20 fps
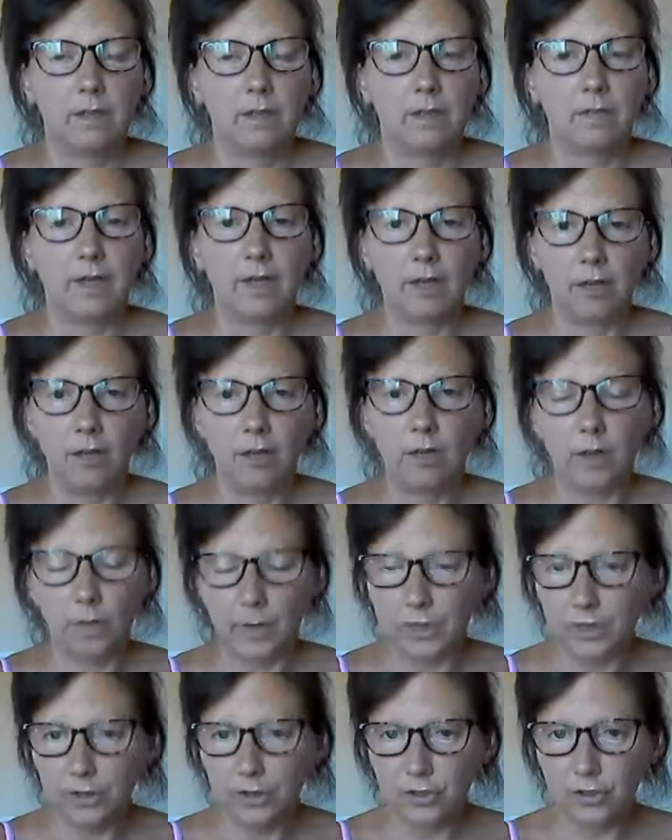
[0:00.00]
I've had a lot of
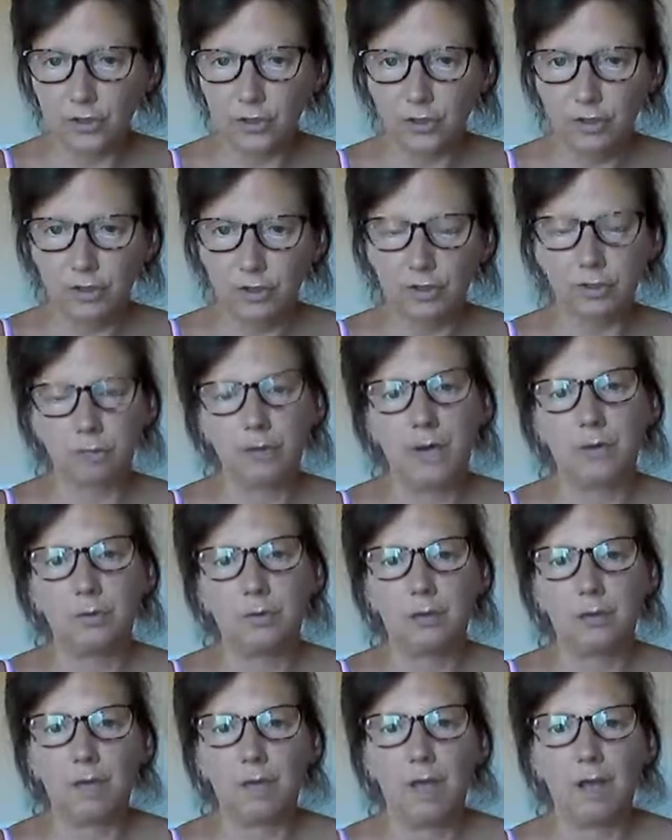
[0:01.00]
questions
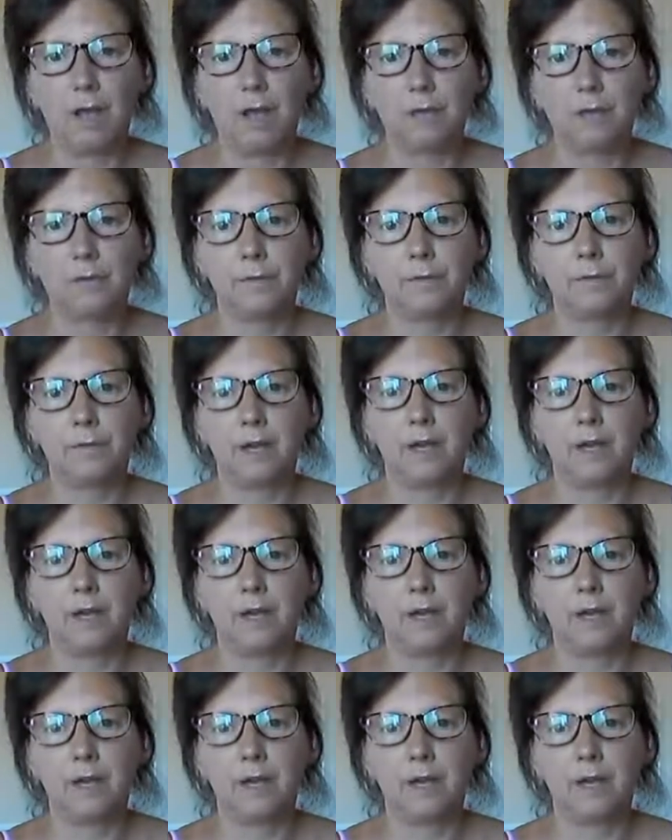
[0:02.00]
around gut health,